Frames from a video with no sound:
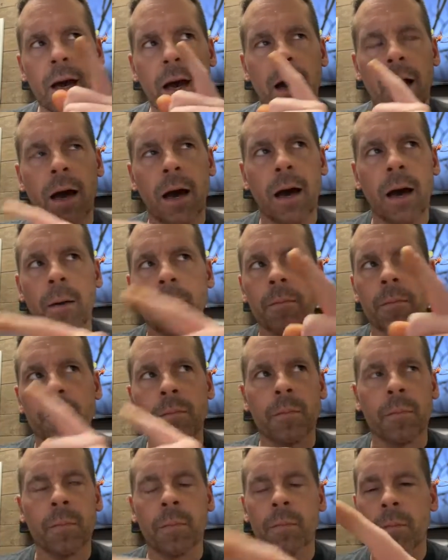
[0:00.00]

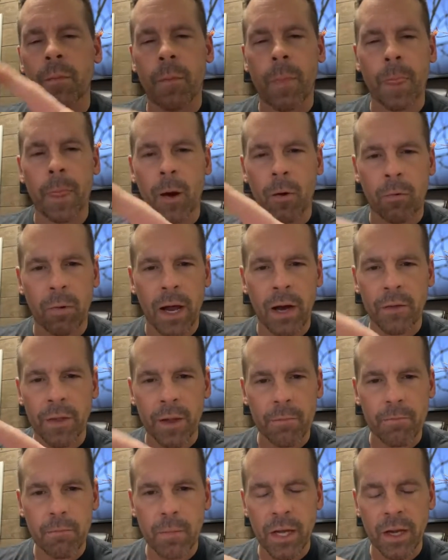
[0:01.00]
around
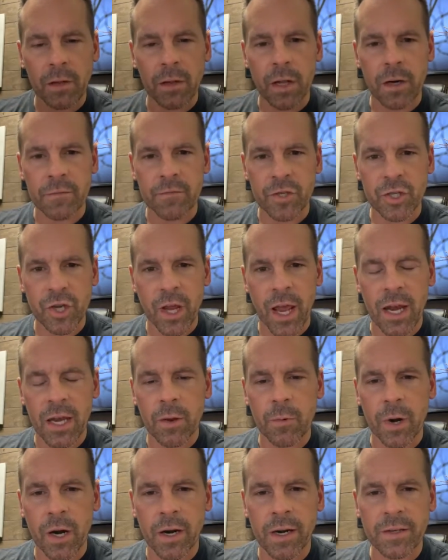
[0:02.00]
the middle of
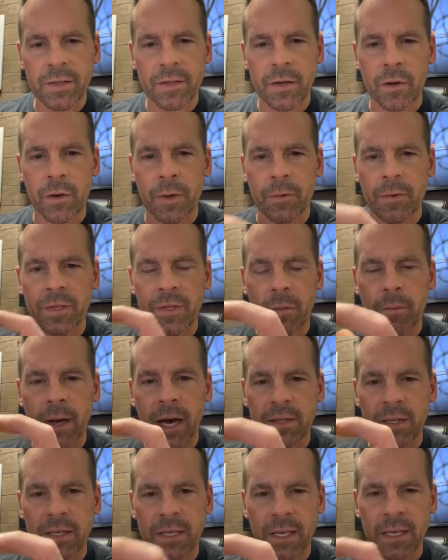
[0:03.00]
January, so it was
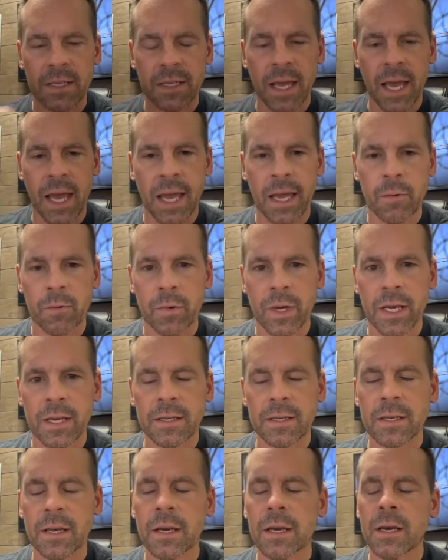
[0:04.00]
about 6 to 8
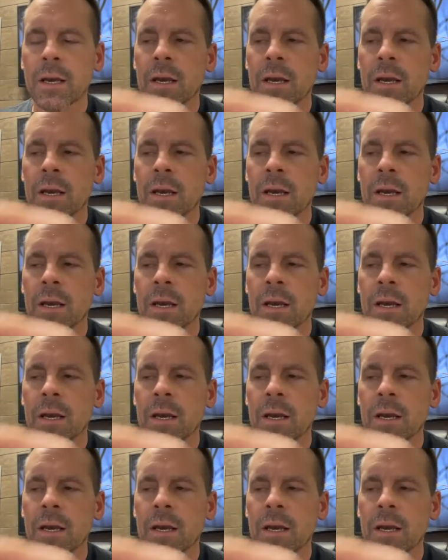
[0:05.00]
weeks.